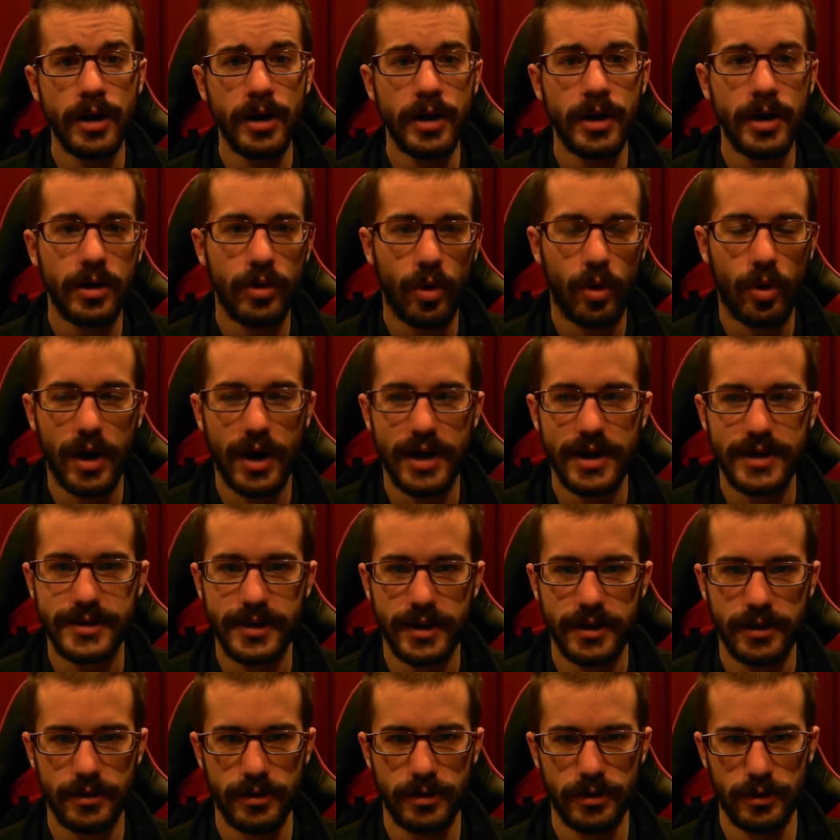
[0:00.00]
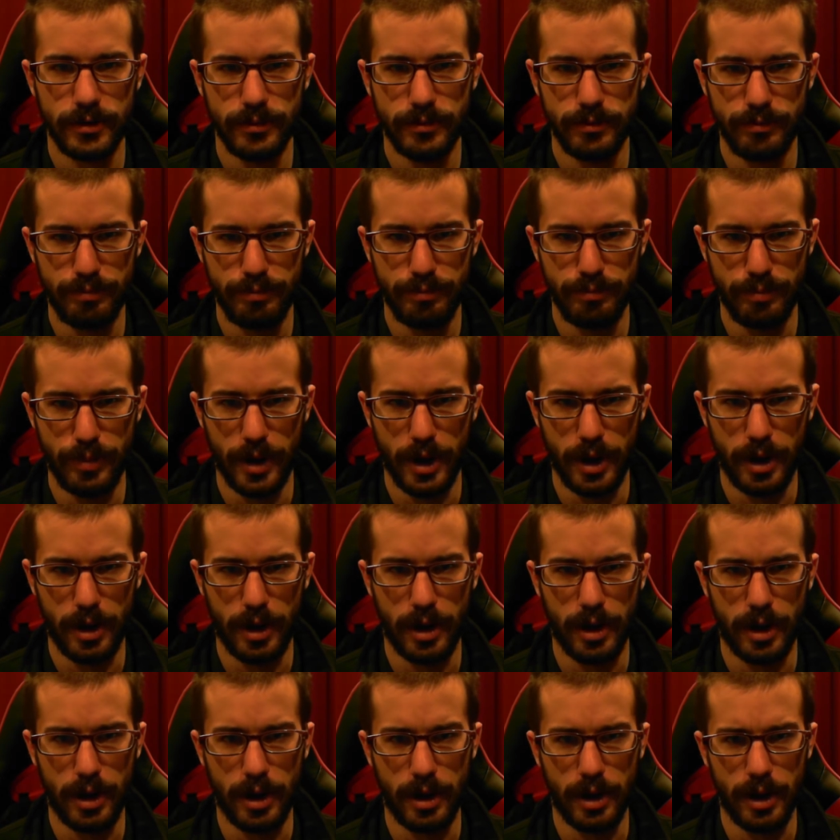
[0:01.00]
or I sing,
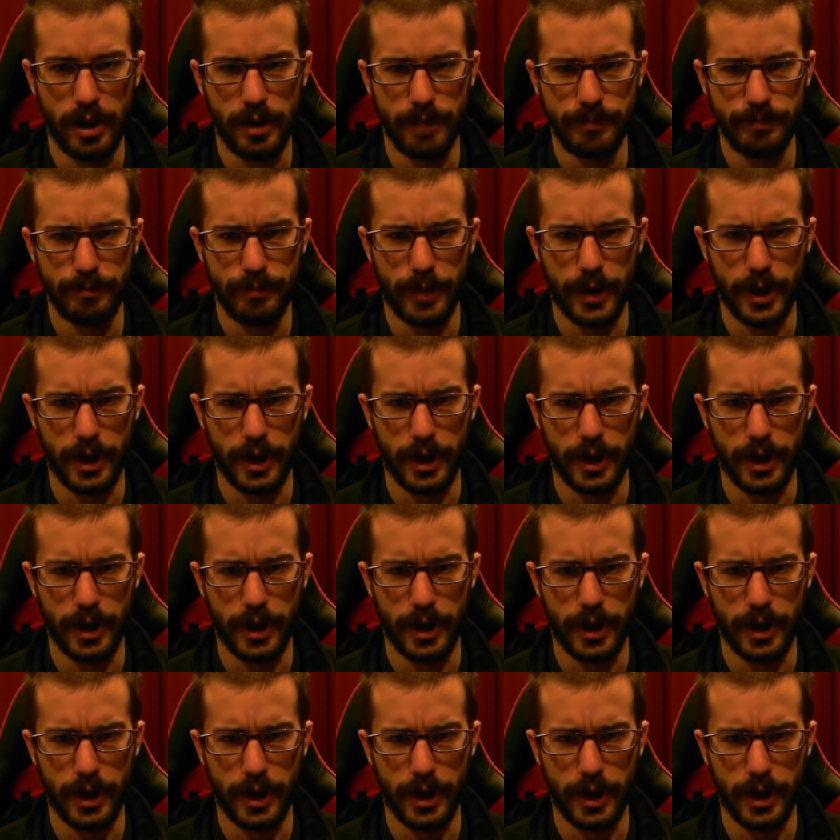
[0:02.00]
ba, ba,